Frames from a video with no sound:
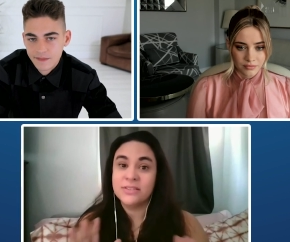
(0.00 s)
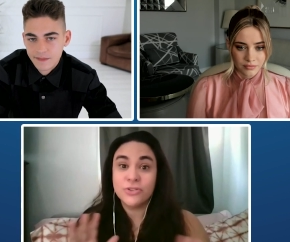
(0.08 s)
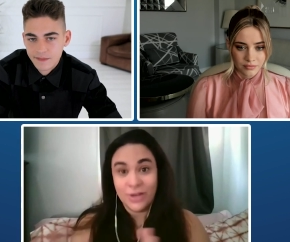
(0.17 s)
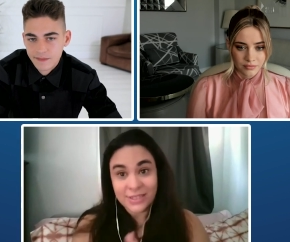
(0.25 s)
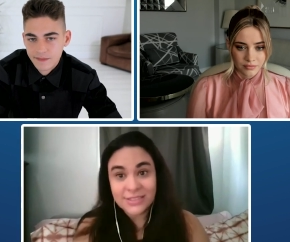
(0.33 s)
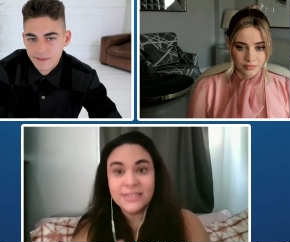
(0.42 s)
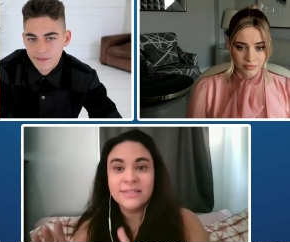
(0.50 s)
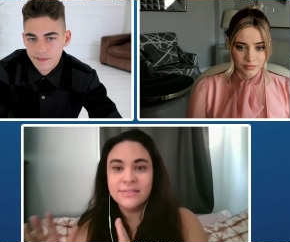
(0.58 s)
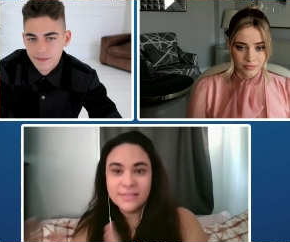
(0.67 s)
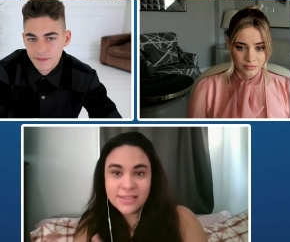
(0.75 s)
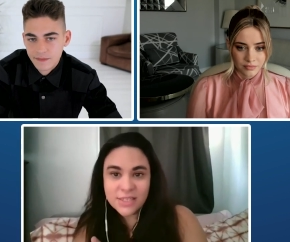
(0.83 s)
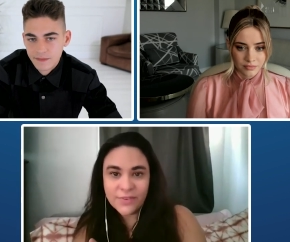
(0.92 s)
Speaker 1: directing
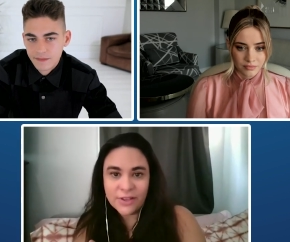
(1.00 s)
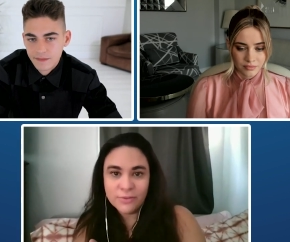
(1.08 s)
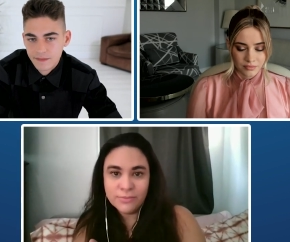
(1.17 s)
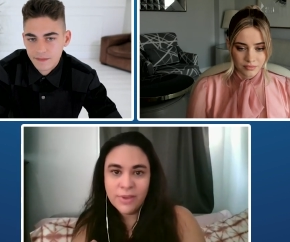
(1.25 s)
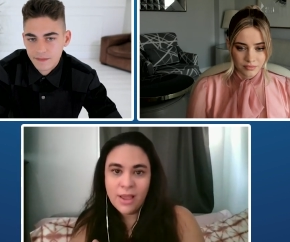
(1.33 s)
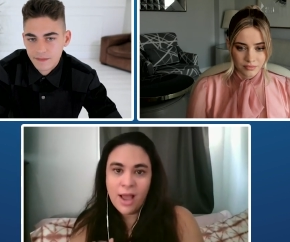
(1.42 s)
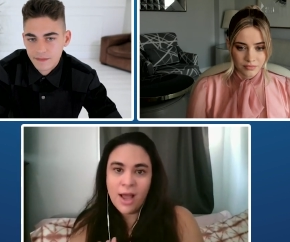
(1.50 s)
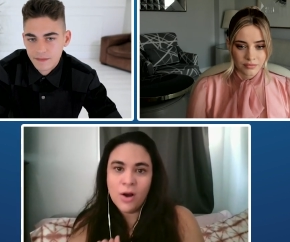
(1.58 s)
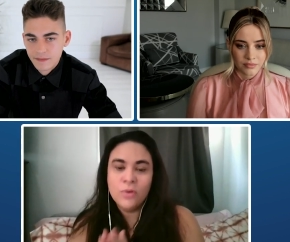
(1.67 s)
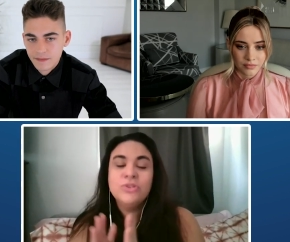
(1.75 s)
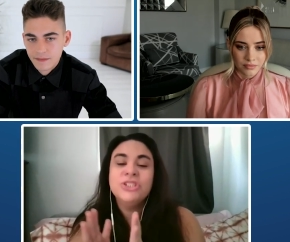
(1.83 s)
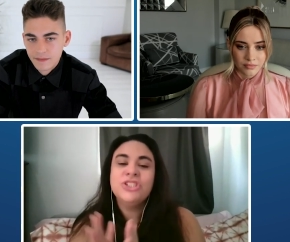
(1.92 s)
this film.
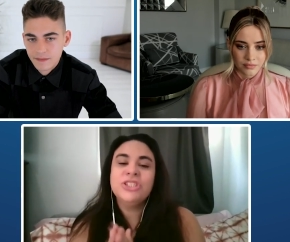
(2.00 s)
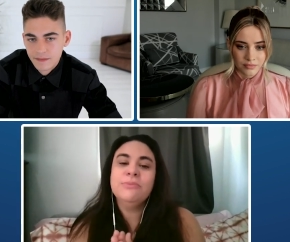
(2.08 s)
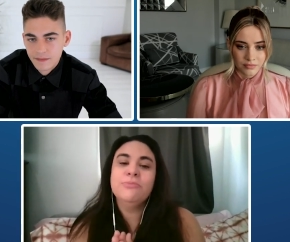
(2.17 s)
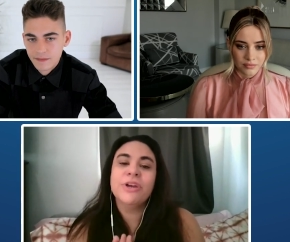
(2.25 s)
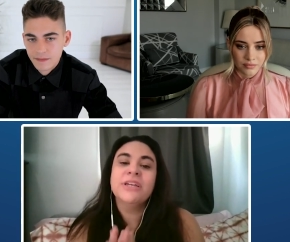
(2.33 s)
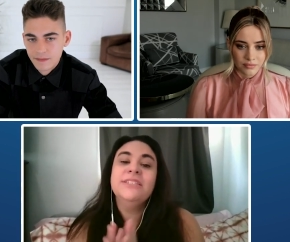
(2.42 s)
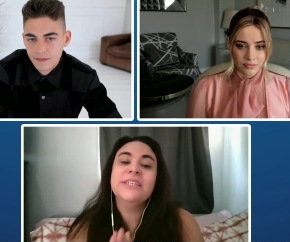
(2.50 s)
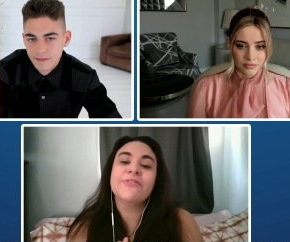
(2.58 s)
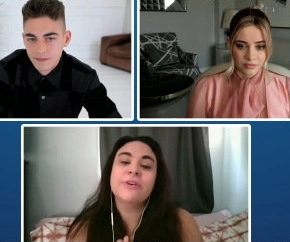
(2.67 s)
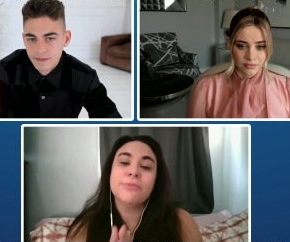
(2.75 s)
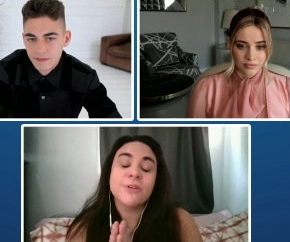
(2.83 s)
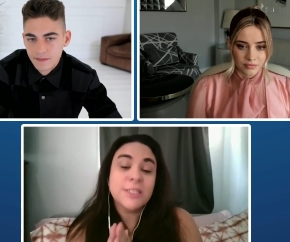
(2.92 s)
Uh, did she bring a
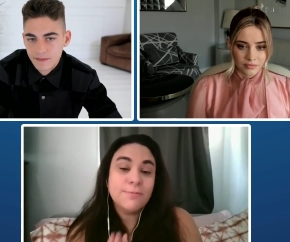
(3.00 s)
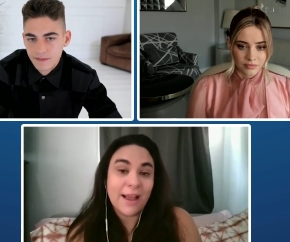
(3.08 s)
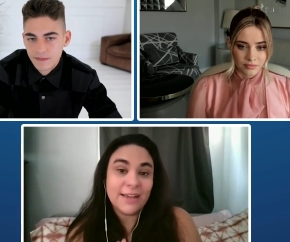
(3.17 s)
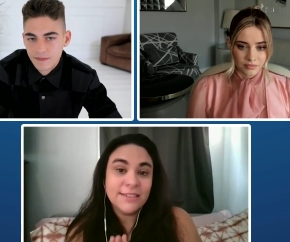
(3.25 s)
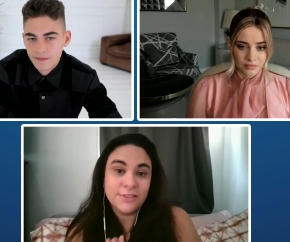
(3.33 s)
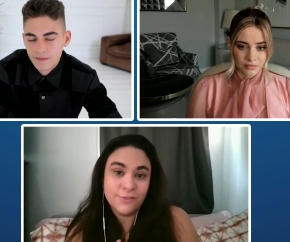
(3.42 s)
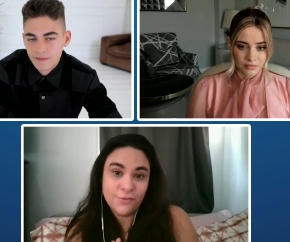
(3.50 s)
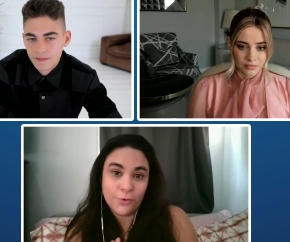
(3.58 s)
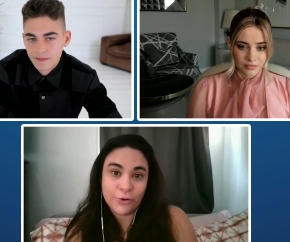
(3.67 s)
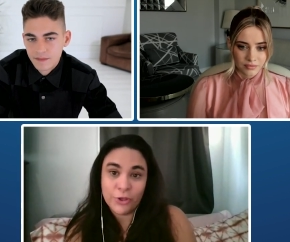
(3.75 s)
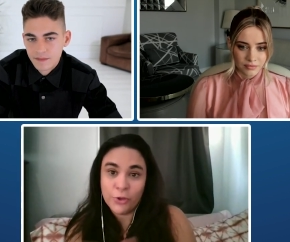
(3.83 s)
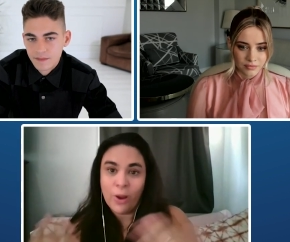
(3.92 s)
different perspective
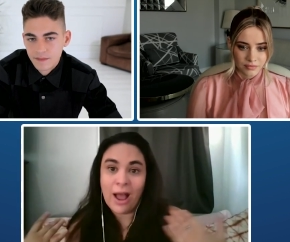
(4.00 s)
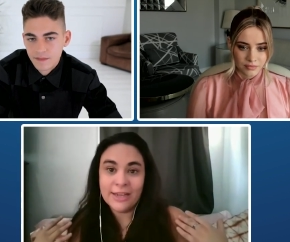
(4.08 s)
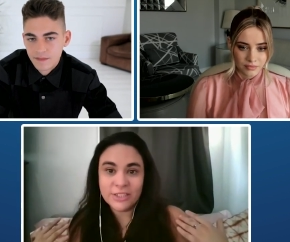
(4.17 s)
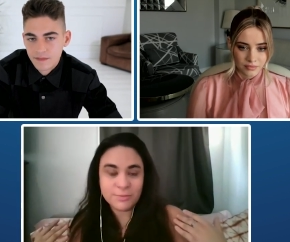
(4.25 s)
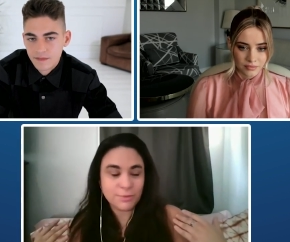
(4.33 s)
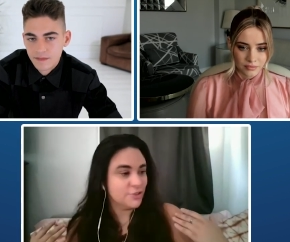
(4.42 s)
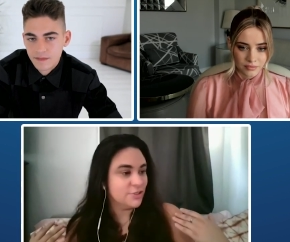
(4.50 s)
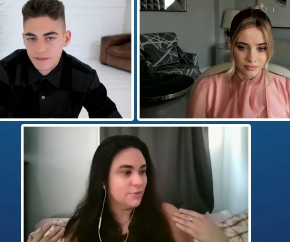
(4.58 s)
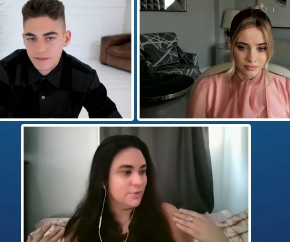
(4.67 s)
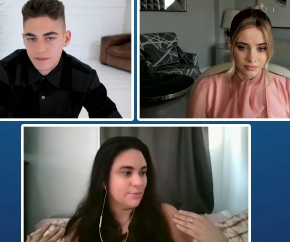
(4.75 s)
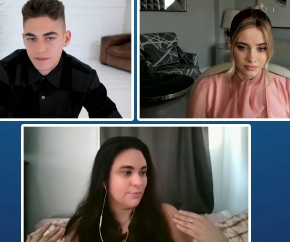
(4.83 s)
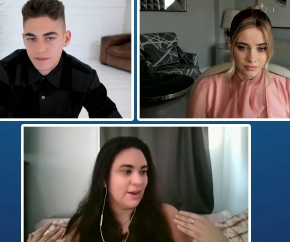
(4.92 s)
for you? I just personally
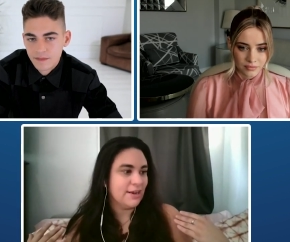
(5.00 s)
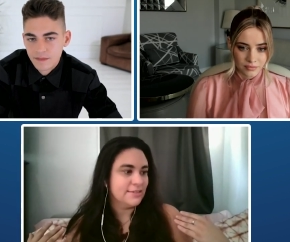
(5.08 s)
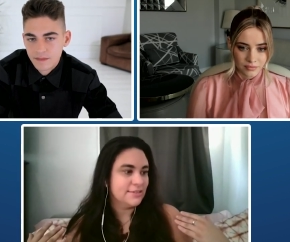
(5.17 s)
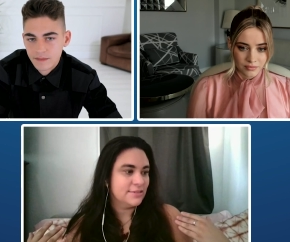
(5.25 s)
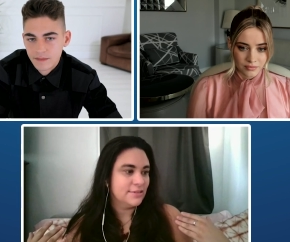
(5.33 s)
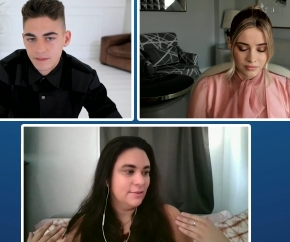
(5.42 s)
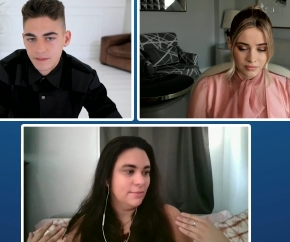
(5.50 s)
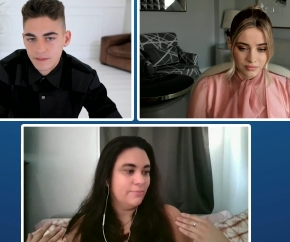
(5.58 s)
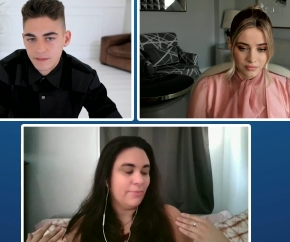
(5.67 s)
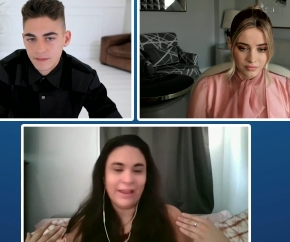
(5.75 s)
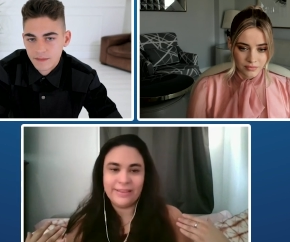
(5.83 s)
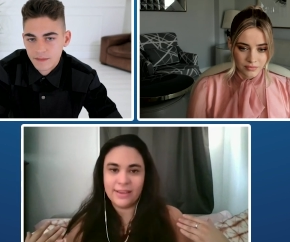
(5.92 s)
was
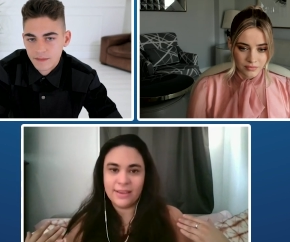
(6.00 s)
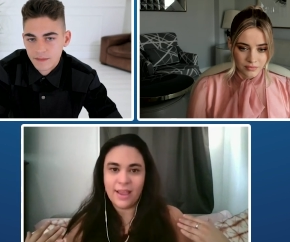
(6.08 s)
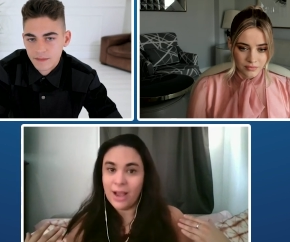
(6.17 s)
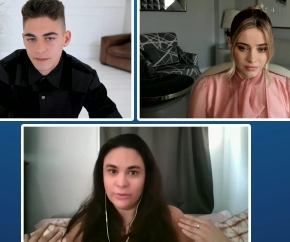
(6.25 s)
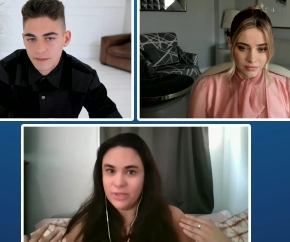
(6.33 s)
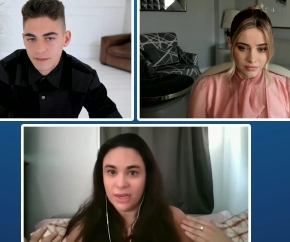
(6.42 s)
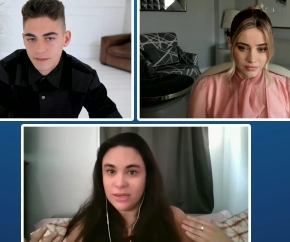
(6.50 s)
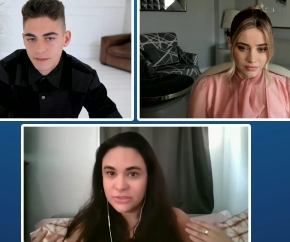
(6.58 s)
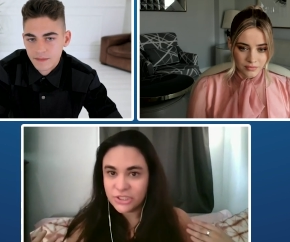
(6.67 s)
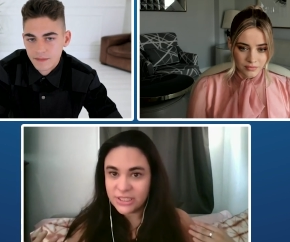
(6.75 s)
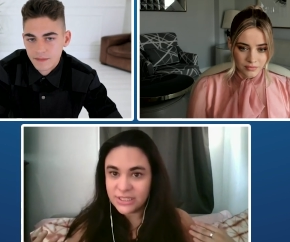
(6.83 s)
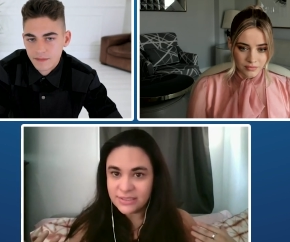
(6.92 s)
surprised by like how young
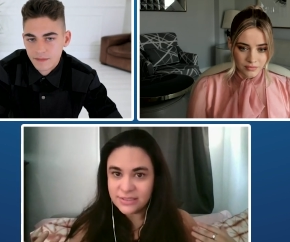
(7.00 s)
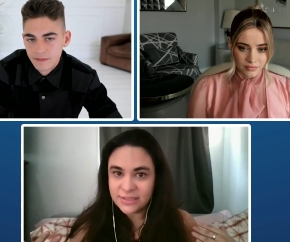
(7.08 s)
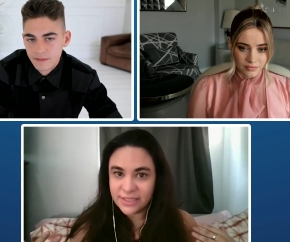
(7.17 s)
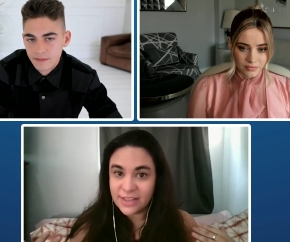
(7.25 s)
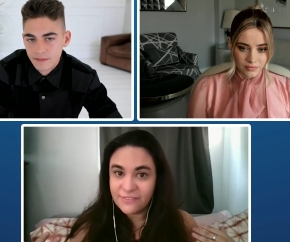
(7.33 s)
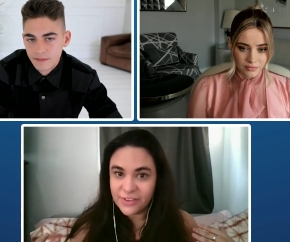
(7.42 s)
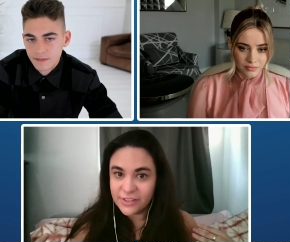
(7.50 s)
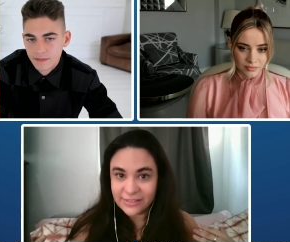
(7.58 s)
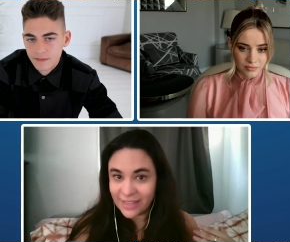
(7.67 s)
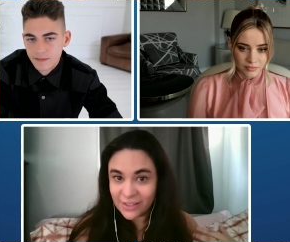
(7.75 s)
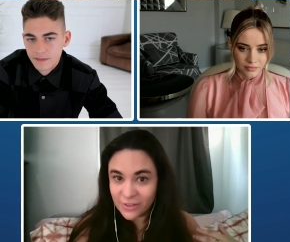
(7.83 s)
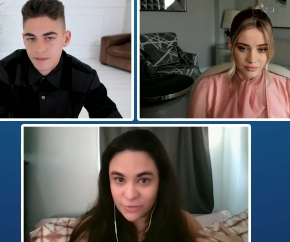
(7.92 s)
she is, and I feel like
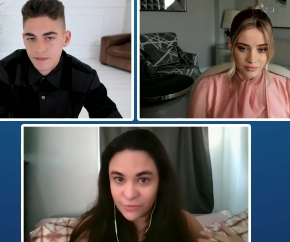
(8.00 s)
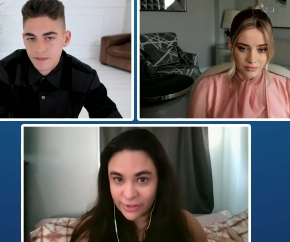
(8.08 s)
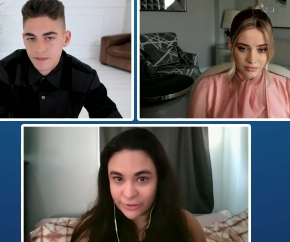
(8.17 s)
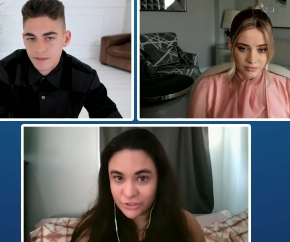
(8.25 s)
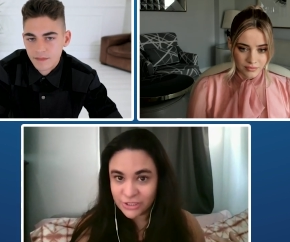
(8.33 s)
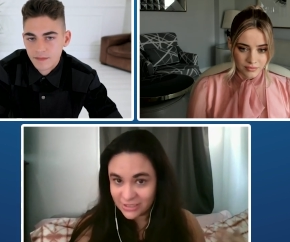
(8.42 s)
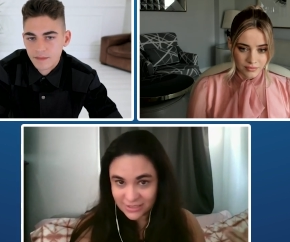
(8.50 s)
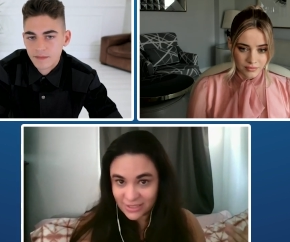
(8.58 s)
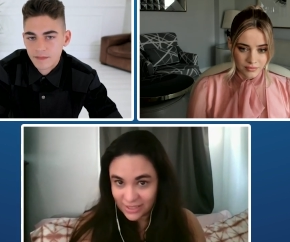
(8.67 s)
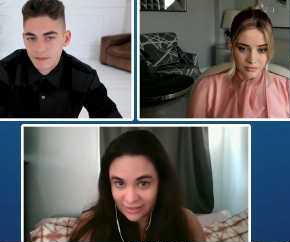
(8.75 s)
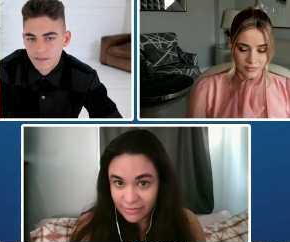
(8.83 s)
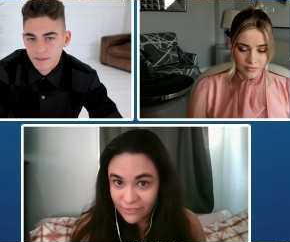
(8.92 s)
that youthful energy is
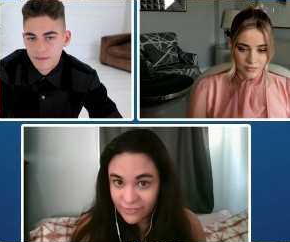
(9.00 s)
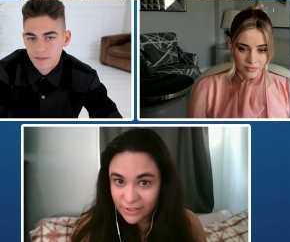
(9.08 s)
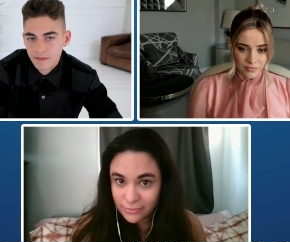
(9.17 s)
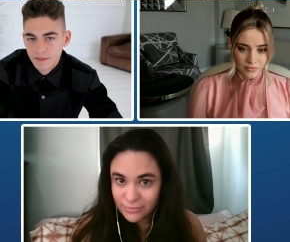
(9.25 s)
in the film.